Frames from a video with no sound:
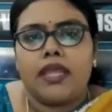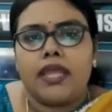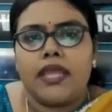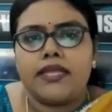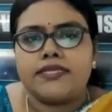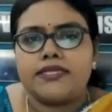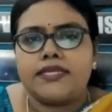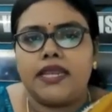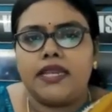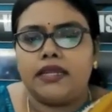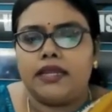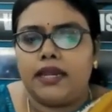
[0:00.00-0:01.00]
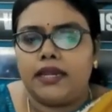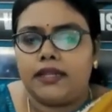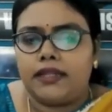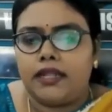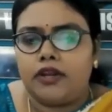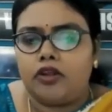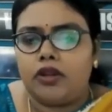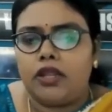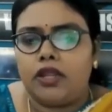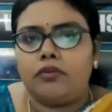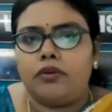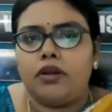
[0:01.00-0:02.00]
Sn greater than or
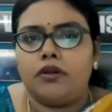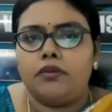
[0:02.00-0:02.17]
equal